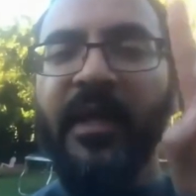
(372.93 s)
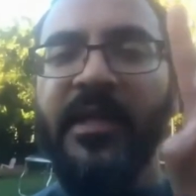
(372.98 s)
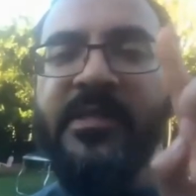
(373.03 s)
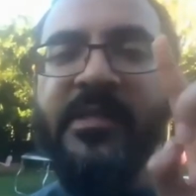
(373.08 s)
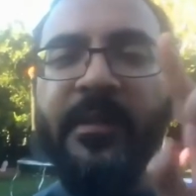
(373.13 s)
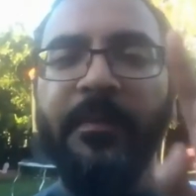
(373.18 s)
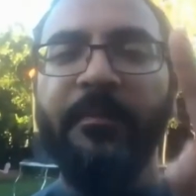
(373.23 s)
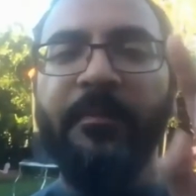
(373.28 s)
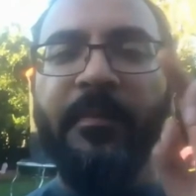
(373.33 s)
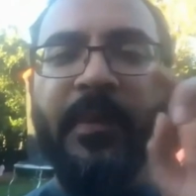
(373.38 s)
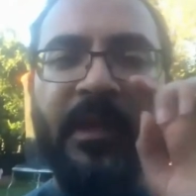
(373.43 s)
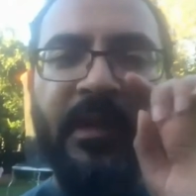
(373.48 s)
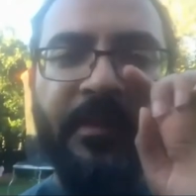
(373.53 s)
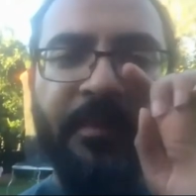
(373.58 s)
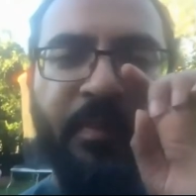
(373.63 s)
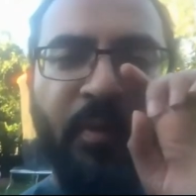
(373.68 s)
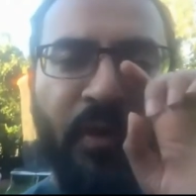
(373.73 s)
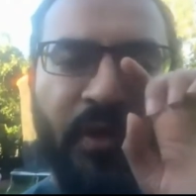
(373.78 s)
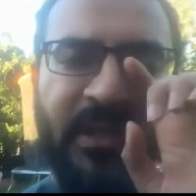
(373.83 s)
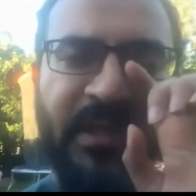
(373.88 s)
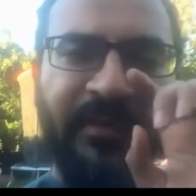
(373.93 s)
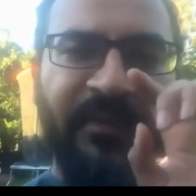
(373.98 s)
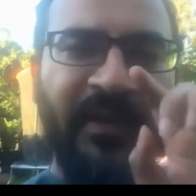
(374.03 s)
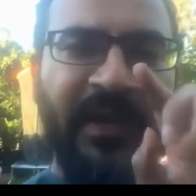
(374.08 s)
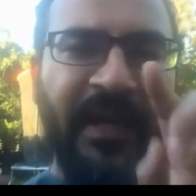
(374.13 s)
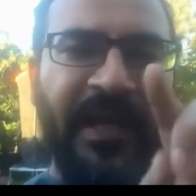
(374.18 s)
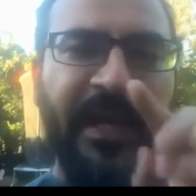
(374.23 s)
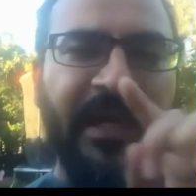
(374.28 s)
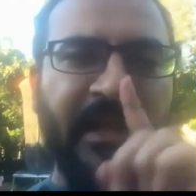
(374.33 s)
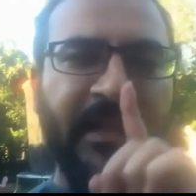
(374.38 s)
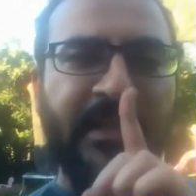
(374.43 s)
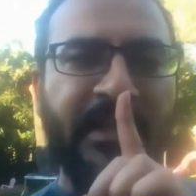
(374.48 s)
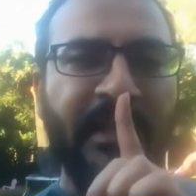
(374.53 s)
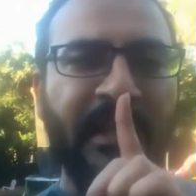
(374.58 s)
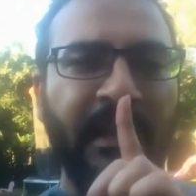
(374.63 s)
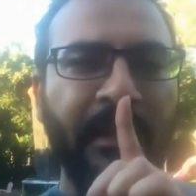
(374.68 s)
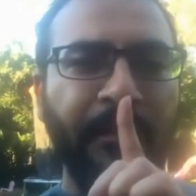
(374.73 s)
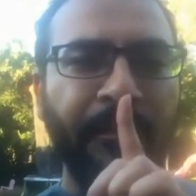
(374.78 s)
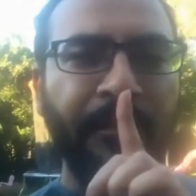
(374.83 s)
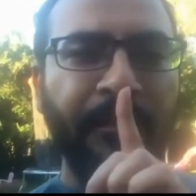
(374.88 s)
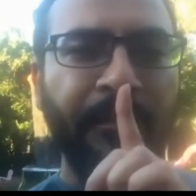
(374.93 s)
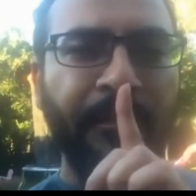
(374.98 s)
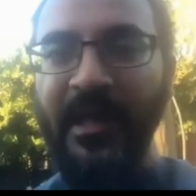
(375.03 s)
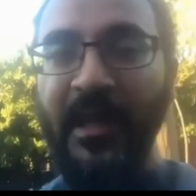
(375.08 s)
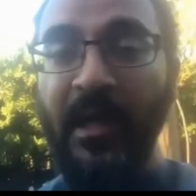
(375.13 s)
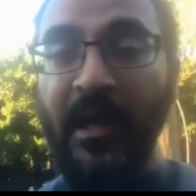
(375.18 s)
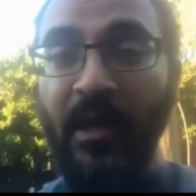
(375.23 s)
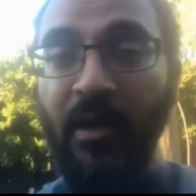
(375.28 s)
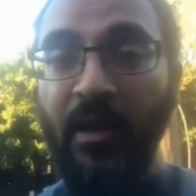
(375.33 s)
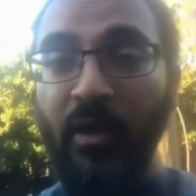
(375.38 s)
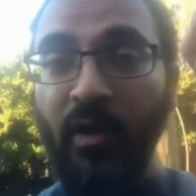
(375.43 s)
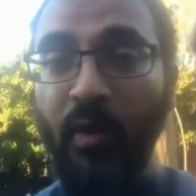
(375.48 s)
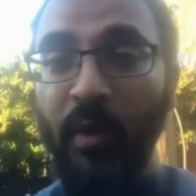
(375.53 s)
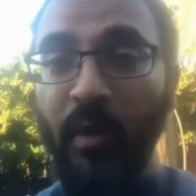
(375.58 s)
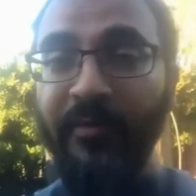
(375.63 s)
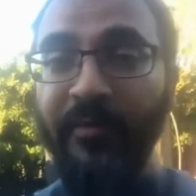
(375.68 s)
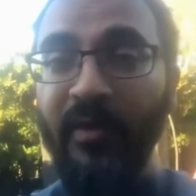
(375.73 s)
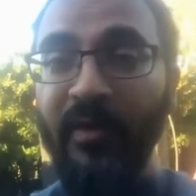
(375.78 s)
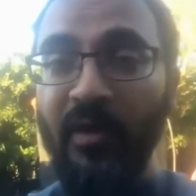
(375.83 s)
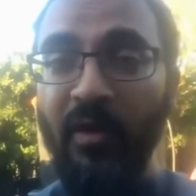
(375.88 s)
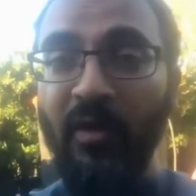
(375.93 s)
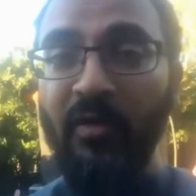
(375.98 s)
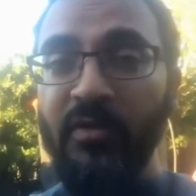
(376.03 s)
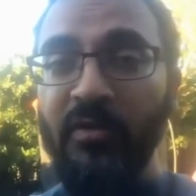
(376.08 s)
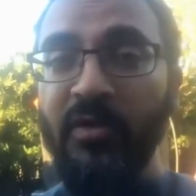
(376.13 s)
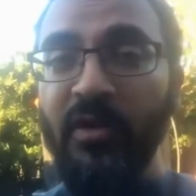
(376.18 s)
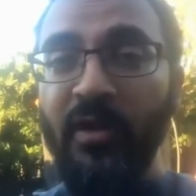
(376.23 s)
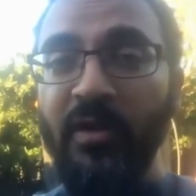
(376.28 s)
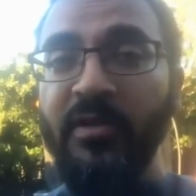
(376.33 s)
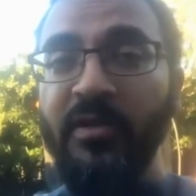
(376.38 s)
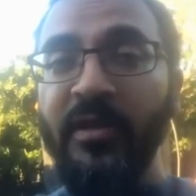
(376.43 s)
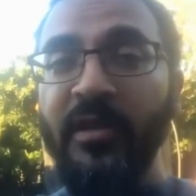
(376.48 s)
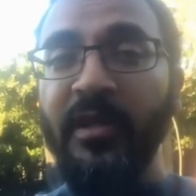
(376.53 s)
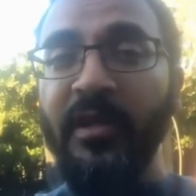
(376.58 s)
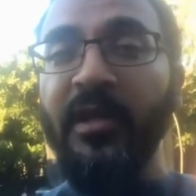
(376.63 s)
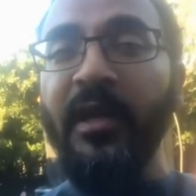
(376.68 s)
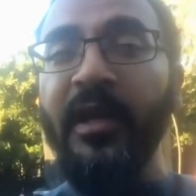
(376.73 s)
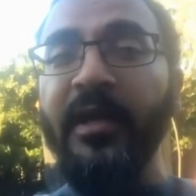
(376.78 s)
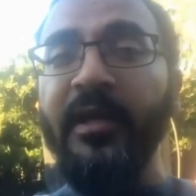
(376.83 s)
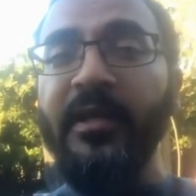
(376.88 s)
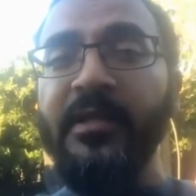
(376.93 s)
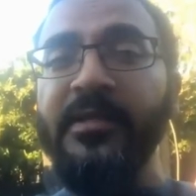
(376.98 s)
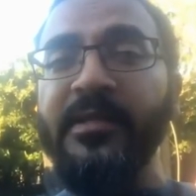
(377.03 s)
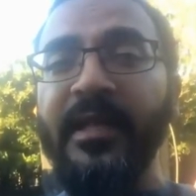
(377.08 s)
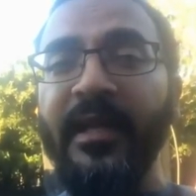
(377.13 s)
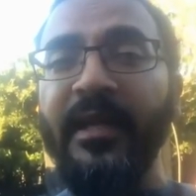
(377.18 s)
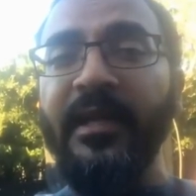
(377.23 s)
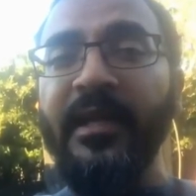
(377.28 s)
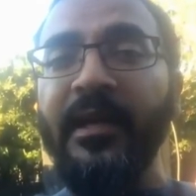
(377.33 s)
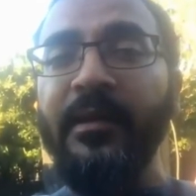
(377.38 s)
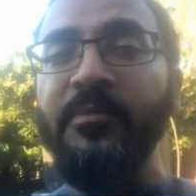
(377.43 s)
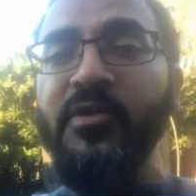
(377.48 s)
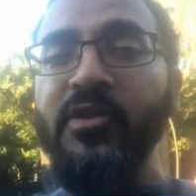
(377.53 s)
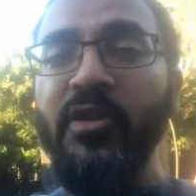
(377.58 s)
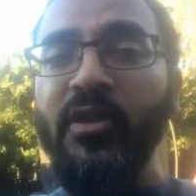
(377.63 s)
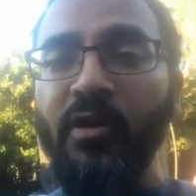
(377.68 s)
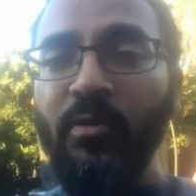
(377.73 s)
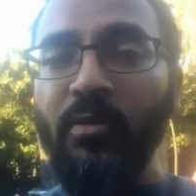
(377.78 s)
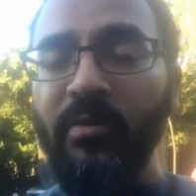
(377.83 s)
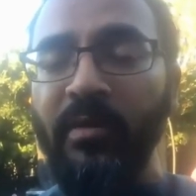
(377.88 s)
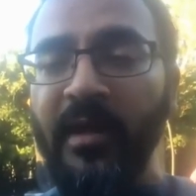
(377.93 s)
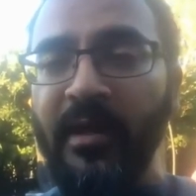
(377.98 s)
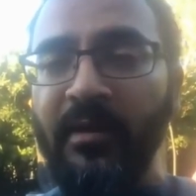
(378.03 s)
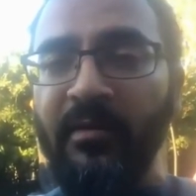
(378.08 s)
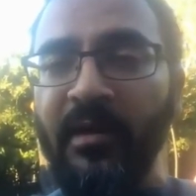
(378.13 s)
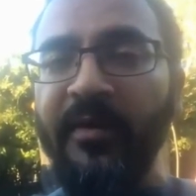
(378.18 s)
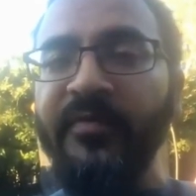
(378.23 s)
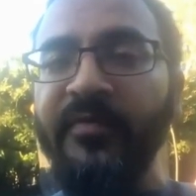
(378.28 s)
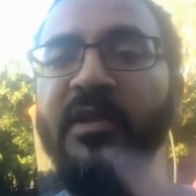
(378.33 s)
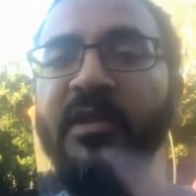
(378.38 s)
it's the point of legacy. Whoever holds on to the guidance that comes to you thereafter